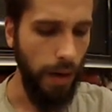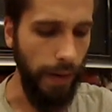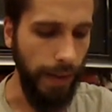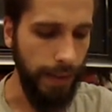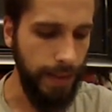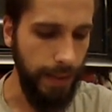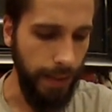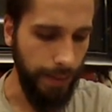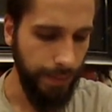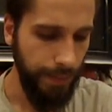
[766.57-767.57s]
all right, let's
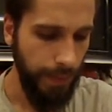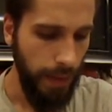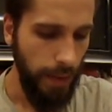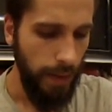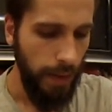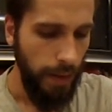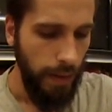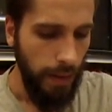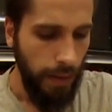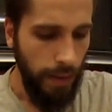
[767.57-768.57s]
see.
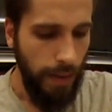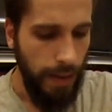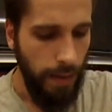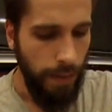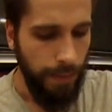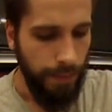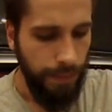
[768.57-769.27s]
Now,